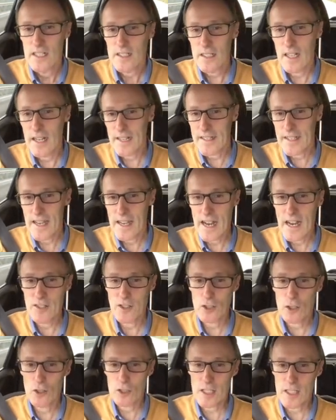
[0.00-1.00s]
Like, it is
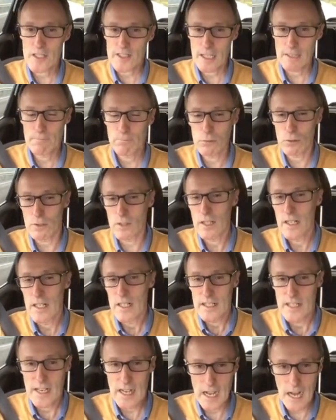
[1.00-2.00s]
a good example.
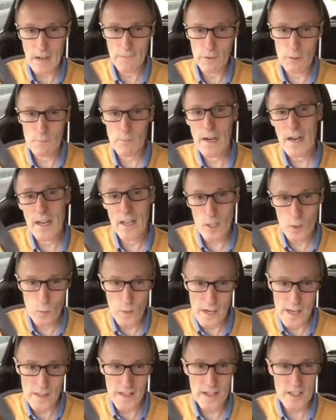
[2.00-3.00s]
Half a mile
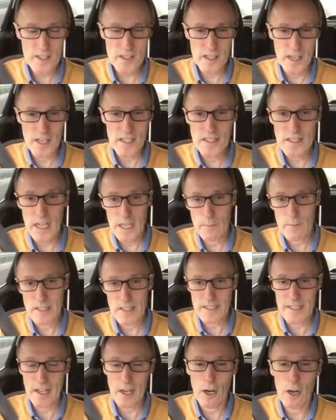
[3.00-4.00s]
away, that sign's telling me
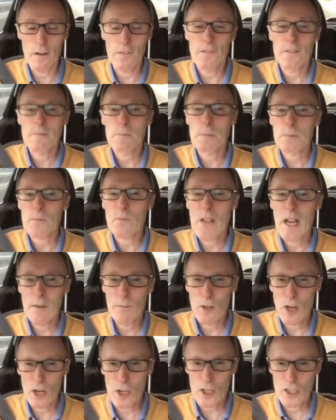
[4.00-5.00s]
to get off. I'm
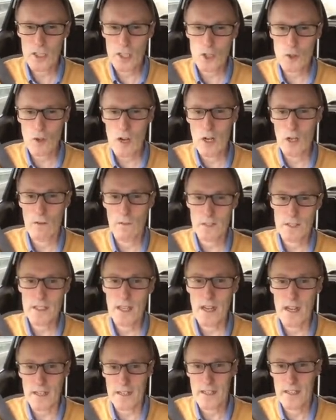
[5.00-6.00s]
not going to try and
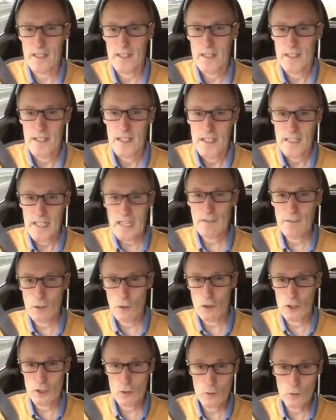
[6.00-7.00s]
overtake, even
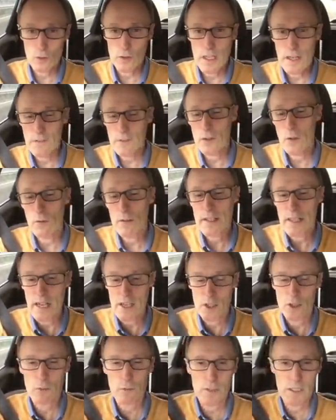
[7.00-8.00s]
though I'm
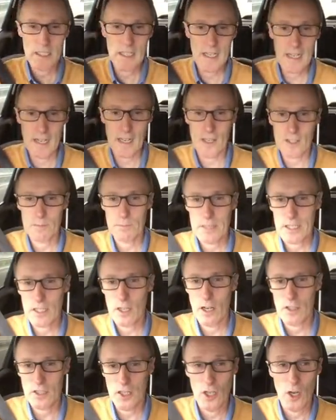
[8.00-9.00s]
catching up with the cars,
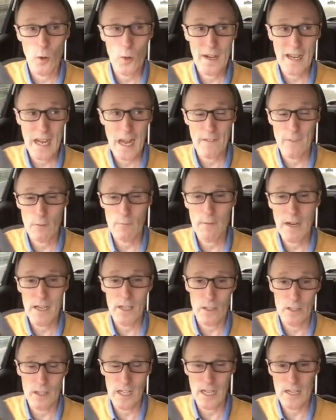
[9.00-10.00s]
because I know in half a
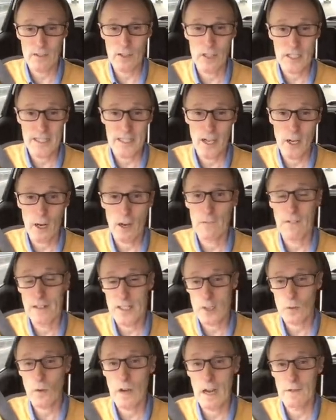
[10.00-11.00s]
mile I'm going to get off, and
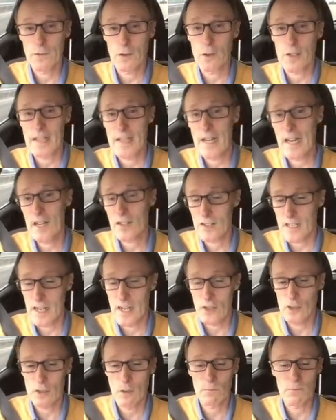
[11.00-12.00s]
there's quite a few cars
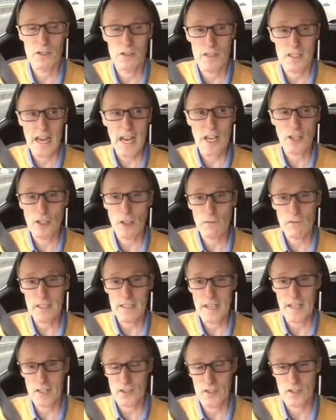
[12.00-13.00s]
there, so I'm easing off the
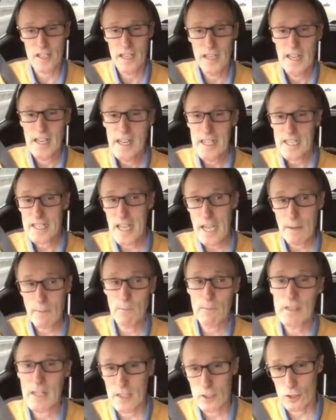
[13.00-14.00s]
gas,
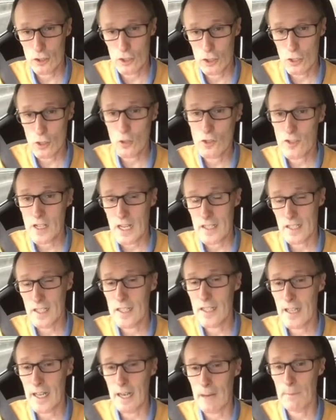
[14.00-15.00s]
keeping that 2
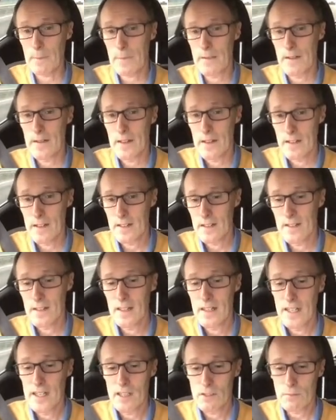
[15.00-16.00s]
second
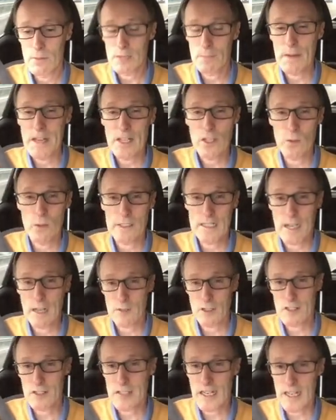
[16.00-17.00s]
gap. So my speed's going down
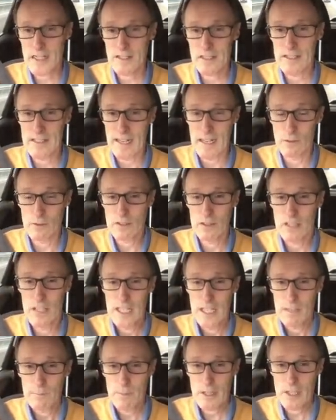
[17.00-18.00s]
to 60 now,
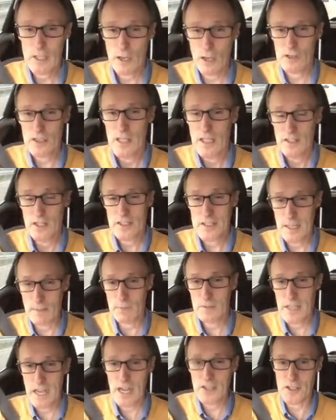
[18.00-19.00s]
because the
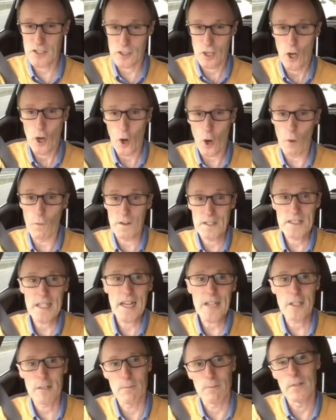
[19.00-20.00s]
temptation is
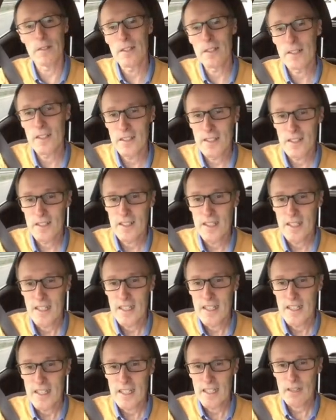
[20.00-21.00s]
overtake them.
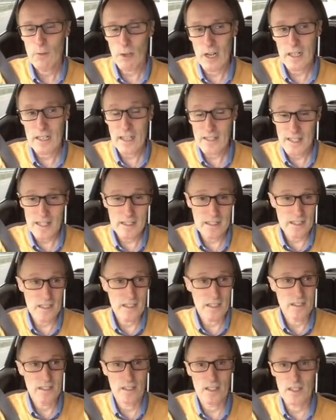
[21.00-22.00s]
What, like that
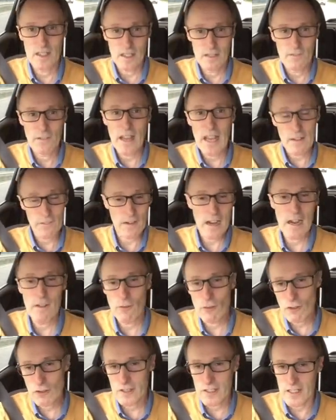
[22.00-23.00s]
Fiat
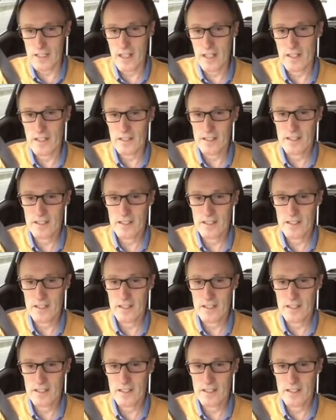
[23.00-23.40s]
500 did then?